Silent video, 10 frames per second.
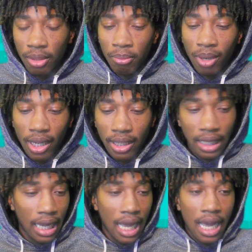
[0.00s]

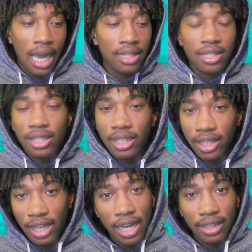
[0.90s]
but I honestly
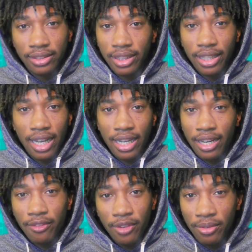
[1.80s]
cannot say I
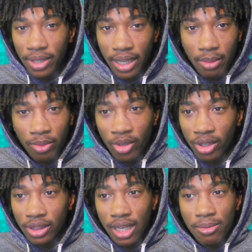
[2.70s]
got a favorite game of
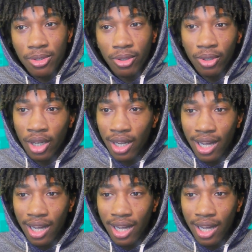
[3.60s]
all time. So